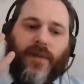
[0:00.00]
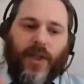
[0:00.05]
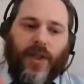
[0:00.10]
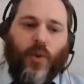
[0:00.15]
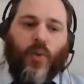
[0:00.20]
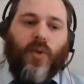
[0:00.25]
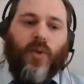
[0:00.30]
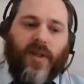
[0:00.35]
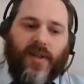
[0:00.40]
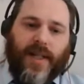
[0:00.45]
the
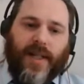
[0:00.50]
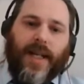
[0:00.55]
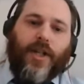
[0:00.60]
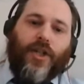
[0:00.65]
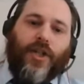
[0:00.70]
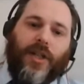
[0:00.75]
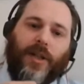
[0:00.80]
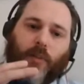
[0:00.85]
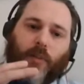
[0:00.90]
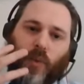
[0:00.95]

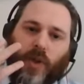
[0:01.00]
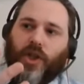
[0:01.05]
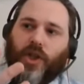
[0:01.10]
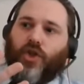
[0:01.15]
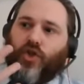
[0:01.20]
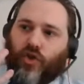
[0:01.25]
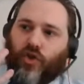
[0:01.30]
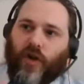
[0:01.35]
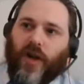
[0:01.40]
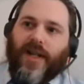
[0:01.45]
organization in what
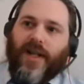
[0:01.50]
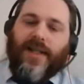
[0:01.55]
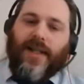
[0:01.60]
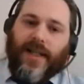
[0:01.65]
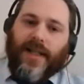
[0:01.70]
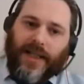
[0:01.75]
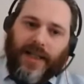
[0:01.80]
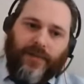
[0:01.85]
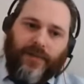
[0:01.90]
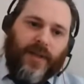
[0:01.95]
it's trying to
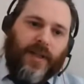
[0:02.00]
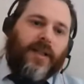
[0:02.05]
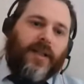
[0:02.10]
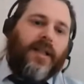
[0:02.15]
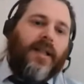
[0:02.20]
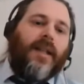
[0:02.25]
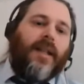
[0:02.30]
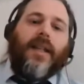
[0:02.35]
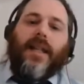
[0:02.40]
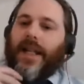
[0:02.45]
deliver
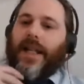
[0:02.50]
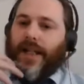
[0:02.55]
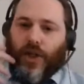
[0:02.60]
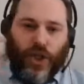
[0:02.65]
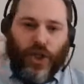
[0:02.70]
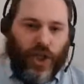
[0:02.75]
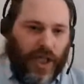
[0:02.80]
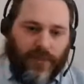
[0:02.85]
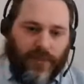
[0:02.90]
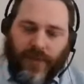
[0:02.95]
in
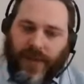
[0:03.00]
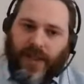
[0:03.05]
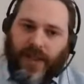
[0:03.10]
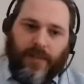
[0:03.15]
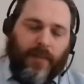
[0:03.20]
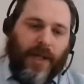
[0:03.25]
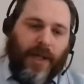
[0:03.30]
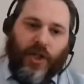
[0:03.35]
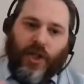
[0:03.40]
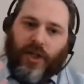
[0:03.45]
achieving
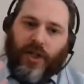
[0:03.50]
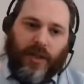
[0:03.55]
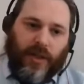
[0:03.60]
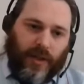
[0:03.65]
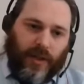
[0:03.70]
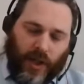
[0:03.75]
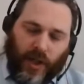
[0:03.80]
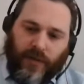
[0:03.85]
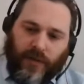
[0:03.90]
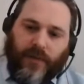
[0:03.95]
its mission
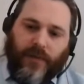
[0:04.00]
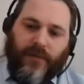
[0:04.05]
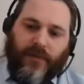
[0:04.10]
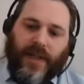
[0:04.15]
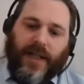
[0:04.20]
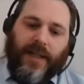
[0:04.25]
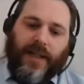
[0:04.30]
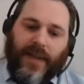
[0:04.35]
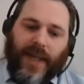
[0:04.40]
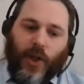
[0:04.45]
and kind of
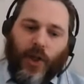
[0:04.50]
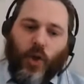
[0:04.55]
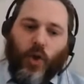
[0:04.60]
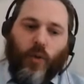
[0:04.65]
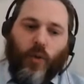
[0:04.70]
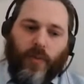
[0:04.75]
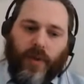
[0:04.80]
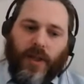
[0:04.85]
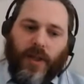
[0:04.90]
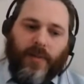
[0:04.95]
fulfilling that
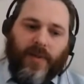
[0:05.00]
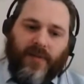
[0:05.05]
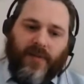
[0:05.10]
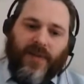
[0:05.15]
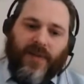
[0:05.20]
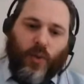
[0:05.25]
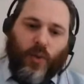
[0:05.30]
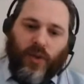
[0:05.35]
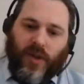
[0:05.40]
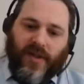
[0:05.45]
core purpose of
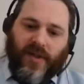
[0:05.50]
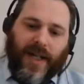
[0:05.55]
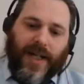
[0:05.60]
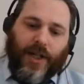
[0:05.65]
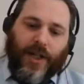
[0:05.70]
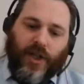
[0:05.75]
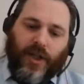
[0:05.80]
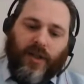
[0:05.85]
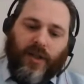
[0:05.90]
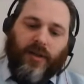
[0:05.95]
the
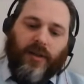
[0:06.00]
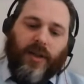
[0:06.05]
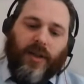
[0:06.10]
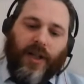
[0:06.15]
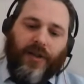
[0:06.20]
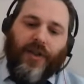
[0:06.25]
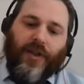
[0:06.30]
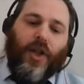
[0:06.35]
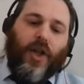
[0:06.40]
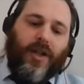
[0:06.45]
organization
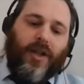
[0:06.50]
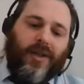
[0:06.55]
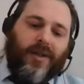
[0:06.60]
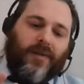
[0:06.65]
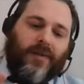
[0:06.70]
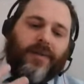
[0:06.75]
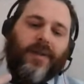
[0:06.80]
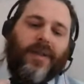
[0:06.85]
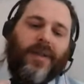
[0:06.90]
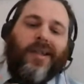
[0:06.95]
and the kind
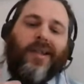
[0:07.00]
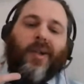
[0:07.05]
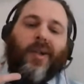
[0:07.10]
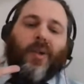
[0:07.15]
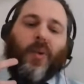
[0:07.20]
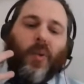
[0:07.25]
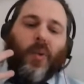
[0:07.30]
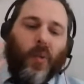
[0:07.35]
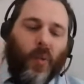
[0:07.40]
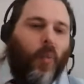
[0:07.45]
of
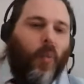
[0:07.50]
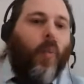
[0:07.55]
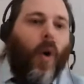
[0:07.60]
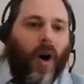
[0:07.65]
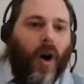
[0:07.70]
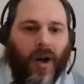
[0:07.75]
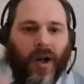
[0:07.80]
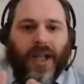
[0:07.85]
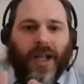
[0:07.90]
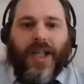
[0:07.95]

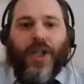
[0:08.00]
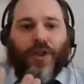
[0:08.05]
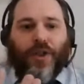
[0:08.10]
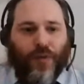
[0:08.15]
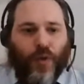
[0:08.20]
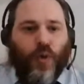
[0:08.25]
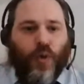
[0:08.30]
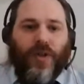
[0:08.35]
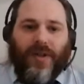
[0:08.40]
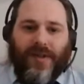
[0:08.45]
why
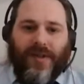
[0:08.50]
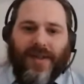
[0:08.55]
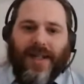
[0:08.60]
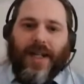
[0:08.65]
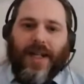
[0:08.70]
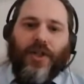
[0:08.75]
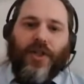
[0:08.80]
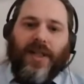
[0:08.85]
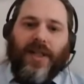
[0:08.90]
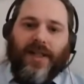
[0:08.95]
your
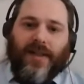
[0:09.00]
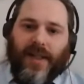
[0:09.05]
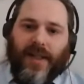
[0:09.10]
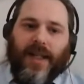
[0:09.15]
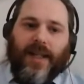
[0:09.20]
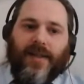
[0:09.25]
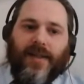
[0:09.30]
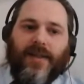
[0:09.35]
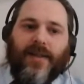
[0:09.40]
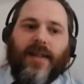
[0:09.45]
organization
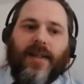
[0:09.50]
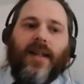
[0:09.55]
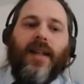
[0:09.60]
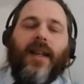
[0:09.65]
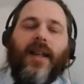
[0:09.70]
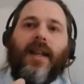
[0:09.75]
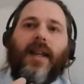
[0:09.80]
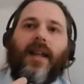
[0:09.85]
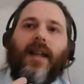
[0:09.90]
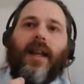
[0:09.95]
exists.
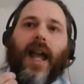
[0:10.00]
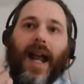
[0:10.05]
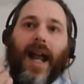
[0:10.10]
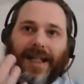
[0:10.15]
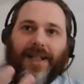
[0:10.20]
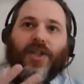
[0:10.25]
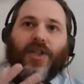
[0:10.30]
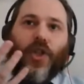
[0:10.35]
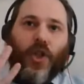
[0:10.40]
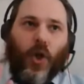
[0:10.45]
And
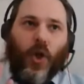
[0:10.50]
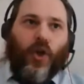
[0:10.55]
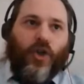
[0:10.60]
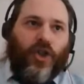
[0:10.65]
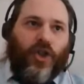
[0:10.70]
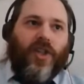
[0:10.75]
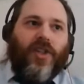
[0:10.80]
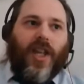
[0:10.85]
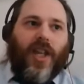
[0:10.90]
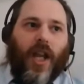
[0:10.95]
it's not
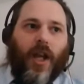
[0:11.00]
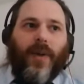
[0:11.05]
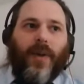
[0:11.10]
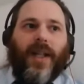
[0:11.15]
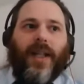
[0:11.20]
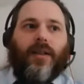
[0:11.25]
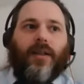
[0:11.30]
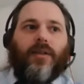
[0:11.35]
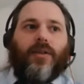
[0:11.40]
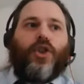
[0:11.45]
just
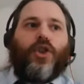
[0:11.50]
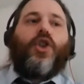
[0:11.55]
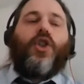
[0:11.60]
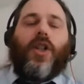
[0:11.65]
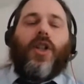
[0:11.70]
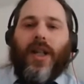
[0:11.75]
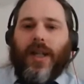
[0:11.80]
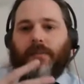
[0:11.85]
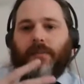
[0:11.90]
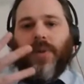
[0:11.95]
going,
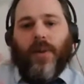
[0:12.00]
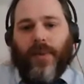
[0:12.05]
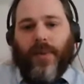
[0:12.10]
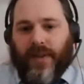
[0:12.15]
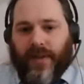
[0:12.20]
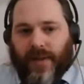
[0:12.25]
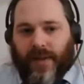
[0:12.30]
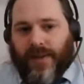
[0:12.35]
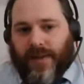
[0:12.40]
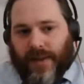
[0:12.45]
could I
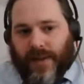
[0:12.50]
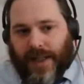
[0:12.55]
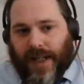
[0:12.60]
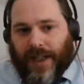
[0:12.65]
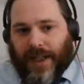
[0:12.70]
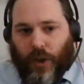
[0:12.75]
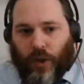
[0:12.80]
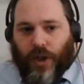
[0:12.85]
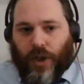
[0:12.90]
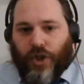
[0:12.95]
implement this as a
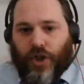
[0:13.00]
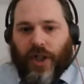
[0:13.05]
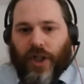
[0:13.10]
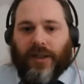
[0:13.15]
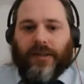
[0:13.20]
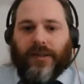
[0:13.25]
technology?